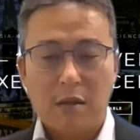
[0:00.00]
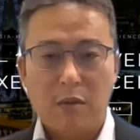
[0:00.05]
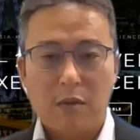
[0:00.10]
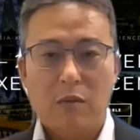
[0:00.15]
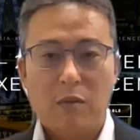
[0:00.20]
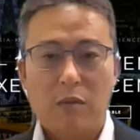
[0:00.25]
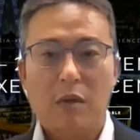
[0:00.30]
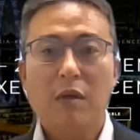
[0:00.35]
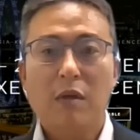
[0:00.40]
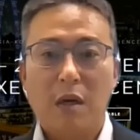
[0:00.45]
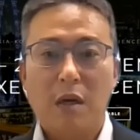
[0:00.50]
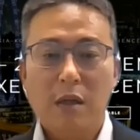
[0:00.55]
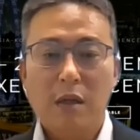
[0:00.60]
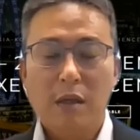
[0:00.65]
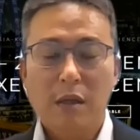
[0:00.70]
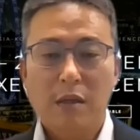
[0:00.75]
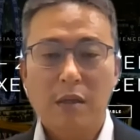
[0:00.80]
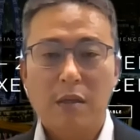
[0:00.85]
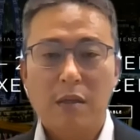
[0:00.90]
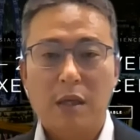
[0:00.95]
work
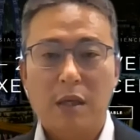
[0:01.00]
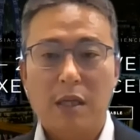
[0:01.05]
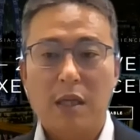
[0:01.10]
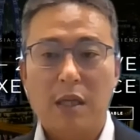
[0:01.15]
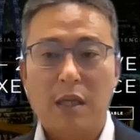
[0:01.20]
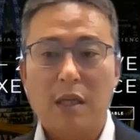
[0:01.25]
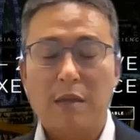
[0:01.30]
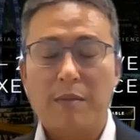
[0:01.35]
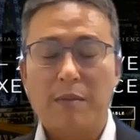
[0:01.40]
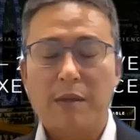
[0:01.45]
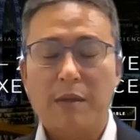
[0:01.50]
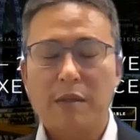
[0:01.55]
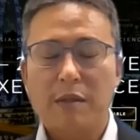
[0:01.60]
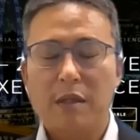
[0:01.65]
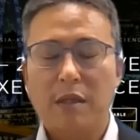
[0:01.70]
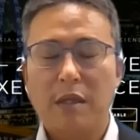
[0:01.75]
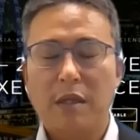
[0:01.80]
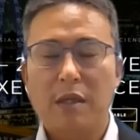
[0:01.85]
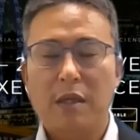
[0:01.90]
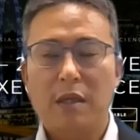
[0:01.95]
on, and
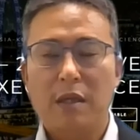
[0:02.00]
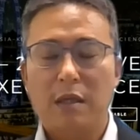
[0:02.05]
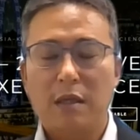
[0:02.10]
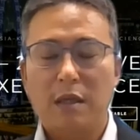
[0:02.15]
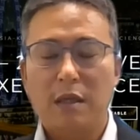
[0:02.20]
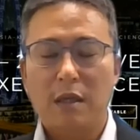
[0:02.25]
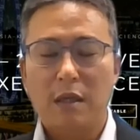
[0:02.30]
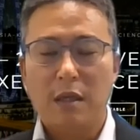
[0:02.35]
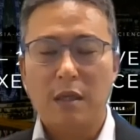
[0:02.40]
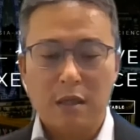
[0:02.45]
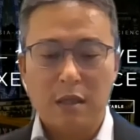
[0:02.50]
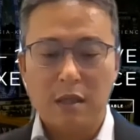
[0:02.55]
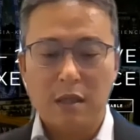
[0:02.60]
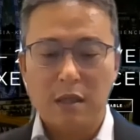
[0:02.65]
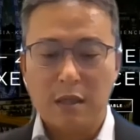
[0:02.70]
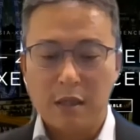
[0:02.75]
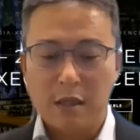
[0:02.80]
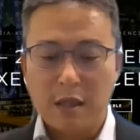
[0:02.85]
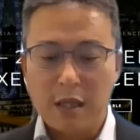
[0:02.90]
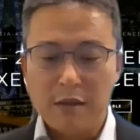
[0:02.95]
especially in
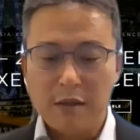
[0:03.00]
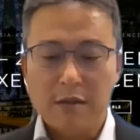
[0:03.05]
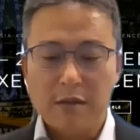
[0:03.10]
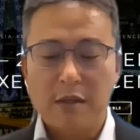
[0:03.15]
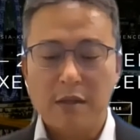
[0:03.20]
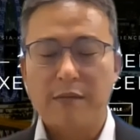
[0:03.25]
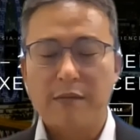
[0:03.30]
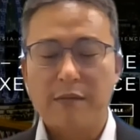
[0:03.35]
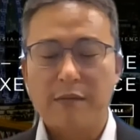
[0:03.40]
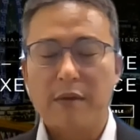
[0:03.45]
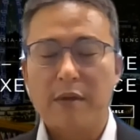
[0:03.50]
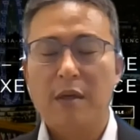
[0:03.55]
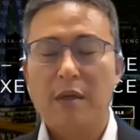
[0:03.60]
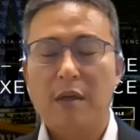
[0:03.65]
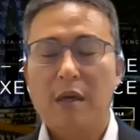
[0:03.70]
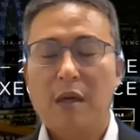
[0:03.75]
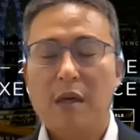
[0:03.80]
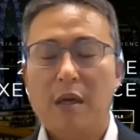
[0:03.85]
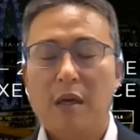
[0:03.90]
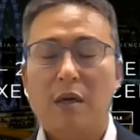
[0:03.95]
the sense of
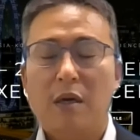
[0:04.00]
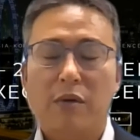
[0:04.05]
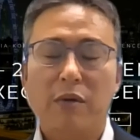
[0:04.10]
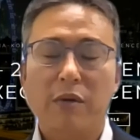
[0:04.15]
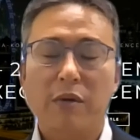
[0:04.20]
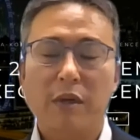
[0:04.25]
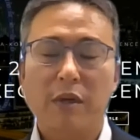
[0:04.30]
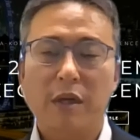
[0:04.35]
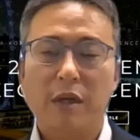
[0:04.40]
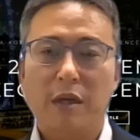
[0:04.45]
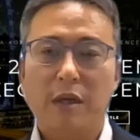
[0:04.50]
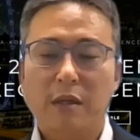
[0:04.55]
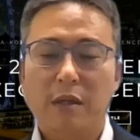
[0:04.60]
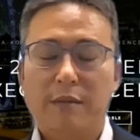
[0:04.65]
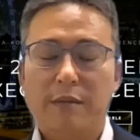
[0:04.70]
Korea,